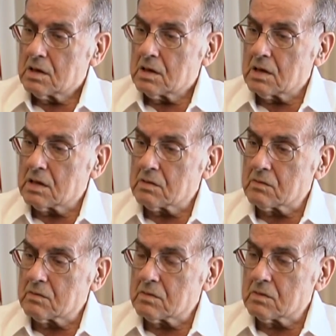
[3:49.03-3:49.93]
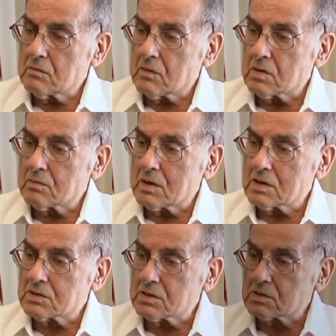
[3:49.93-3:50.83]
and one of my
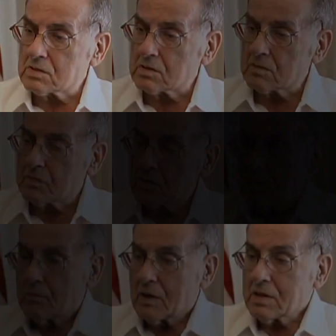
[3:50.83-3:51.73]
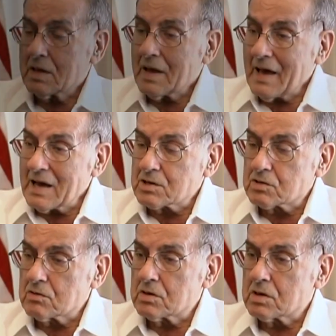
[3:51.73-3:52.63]
sisters. But
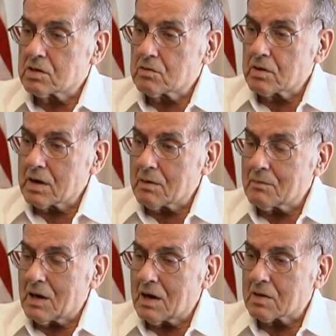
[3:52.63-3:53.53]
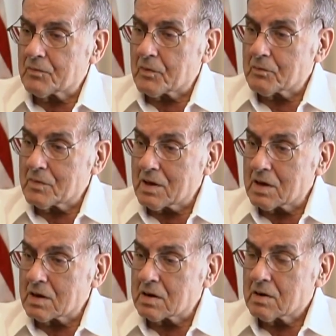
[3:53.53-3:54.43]
actually, to come out from
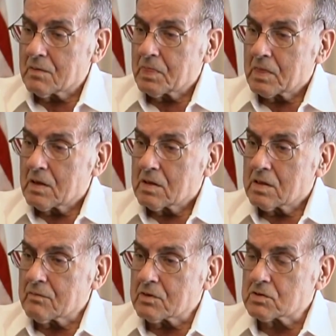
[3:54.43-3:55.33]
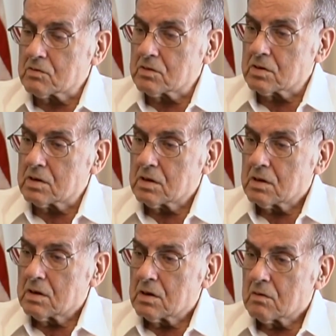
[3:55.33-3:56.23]
there, there was only
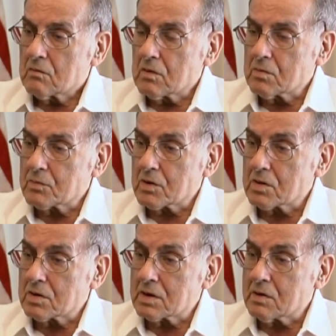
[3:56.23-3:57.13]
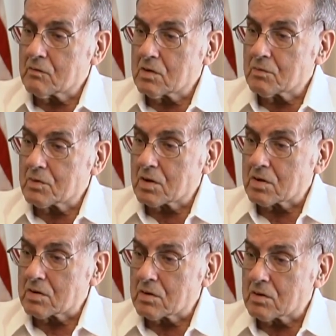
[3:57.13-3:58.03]
1 brother and 1
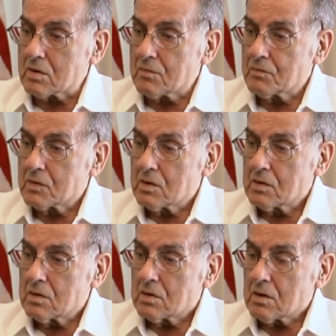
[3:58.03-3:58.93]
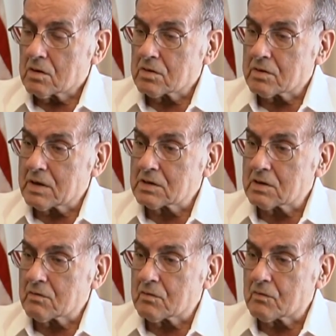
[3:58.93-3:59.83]
brother-in-law. All the rest
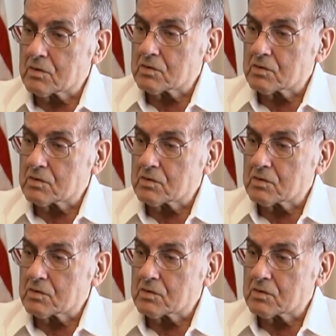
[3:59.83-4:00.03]
of it was